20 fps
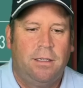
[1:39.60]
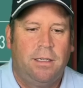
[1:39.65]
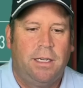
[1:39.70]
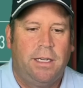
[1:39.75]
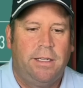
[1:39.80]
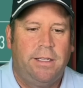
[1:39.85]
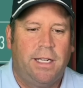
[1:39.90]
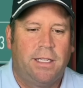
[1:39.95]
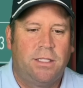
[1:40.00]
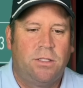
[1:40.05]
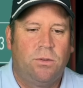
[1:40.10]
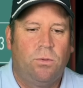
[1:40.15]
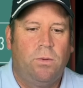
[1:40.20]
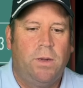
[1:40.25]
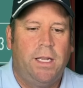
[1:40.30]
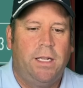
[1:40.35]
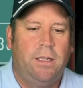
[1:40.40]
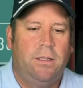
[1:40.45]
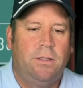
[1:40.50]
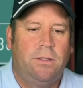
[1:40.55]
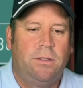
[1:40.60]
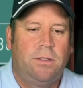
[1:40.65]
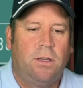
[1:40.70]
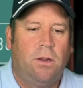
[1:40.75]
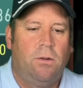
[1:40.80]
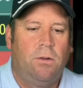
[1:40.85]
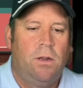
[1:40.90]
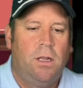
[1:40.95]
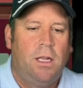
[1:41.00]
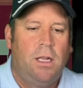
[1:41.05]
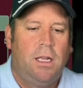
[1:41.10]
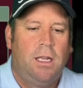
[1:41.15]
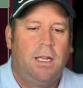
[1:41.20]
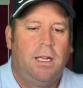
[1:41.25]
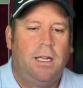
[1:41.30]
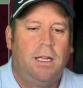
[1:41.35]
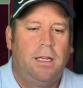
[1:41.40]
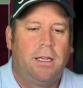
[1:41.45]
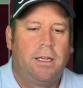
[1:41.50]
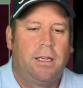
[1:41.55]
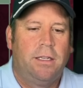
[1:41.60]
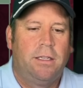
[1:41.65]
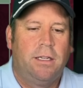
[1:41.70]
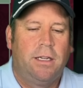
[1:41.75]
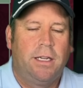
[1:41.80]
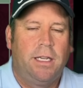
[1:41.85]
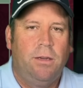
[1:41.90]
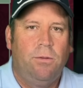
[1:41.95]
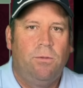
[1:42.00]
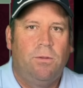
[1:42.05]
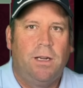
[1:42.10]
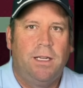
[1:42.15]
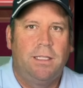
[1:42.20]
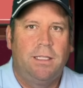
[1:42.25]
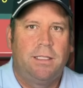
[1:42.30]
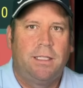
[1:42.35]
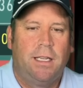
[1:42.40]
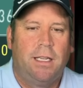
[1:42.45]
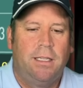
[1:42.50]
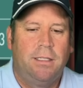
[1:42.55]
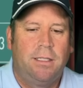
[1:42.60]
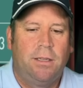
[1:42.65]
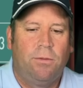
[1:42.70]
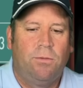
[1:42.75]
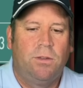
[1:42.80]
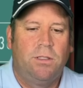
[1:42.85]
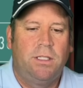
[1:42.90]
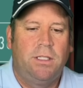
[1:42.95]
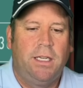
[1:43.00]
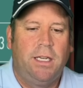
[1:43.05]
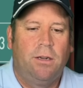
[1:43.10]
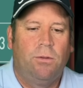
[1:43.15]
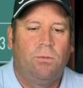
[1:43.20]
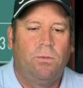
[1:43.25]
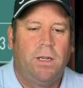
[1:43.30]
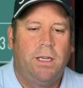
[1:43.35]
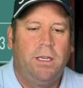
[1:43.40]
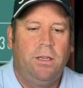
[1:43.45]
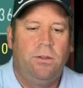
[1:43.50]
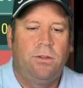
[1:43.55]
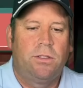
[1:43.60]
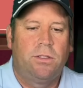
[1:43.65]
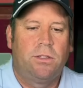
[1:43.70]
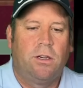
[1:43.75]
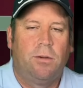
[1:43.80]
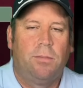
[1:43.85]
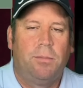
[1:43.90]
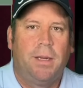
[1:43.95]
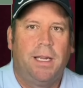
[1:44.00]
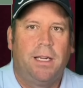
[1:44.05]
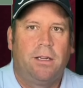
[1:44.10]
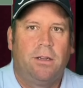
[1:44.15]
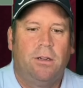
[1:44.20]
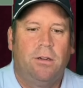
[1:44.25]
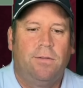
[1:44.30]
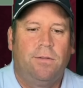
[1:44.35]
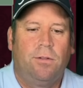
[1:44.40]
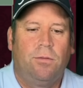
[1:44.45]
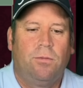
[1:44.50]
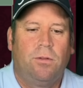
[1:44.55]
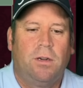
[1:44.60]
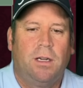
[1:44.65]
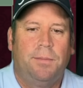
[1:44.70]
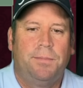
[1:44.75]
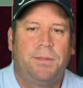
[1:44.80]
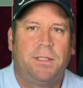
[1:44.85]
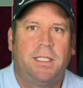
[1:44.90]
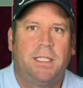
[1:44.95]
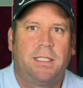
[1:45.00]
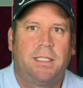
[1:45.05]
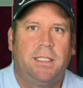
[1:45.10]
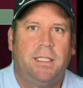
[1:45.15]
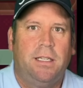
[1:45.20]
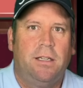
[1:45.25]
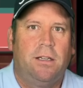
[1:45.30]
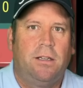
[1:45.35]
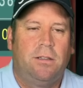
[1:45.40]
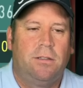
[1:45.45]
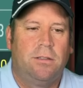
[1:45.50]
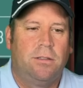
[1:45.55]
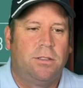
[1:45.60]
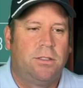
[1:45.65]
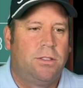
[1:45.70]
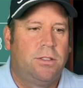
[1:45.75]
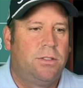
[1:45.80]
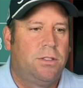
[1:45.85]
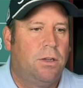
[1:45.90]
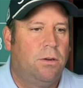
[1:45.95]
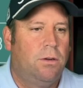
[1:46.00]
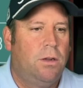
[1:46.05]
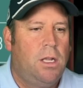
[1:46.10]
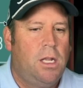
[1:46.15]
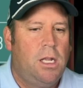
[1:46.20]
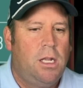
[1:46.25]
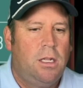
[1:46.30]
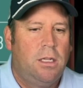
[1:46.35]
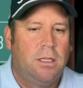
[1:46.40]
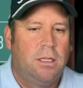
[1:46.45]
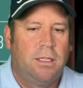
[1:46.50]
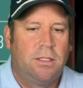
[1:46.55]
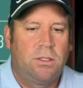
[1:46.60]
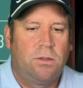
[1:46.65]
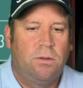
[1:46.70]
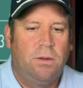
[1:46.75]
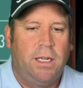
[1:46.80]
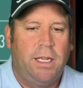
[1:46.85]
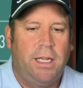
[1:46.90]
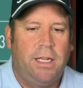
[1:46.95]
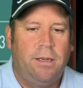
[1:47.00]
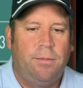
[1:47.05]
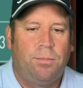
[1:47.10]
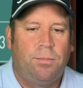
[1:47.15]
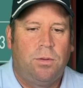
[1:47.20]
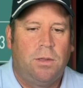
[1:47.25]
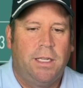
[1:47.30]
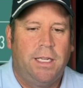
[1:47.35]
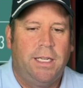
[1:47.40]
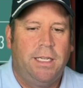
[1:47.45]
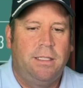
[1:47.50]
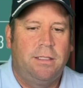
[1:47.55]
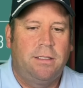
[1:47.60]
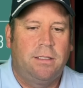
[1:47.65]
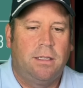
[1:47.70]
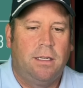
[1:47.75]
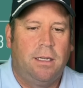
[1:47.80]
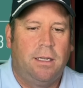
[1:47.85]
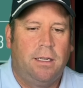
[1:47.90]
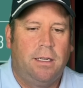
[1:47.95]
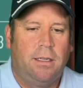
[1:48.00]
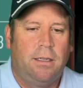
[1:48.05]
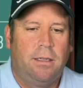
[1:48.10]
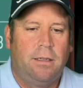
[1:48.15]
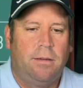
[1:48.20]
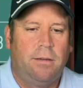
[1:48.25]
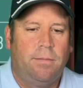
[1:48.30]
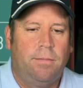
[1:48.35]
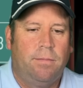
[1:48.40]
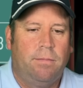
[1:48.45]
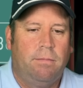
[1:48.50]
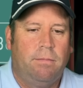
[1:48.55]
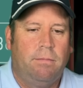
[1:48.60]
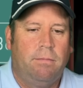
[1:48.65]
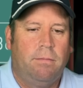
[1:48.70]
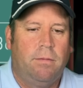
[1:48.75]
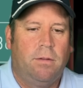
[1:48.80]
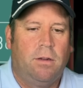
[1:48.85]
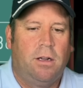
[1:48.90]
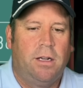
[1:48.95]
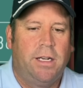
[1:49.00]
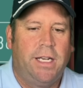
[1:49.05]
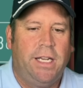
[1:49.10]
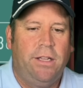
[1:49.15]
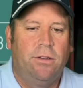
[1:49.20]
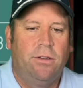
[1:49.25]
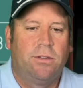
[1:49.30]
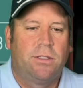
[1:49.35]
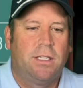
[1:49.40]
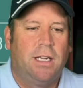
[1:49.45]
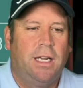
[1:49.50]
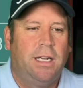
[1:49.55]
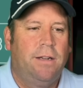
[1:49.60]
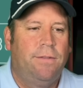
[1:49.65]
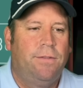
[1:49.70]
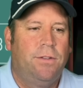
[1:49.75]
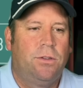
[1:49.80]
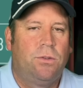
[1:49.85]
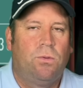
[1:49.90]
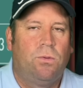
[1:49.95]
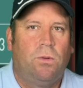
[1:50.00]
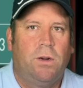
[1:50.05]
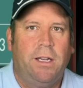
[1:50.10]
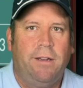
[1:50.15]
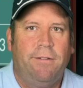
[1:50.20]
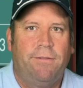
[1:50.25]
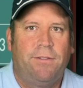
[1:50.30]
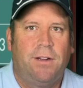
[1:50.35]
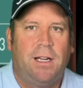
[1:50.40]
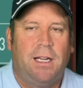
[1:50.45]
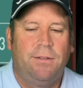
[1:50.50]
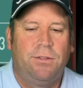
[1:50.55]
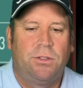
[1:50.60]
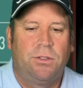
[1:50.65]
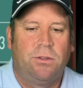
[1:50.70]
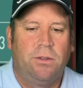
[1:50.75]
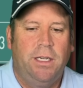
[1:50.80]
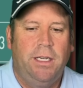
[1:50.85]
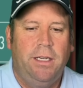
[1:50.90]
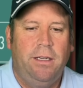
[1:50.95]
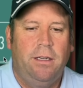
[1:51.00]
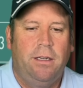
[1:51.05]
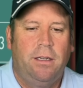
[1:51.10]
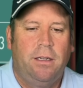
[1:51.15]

And that's a win. So uh, Kentucky White says that once you get a win, you start back over. We're up $60. So let's go ahead and place uh, on either side of the 25 street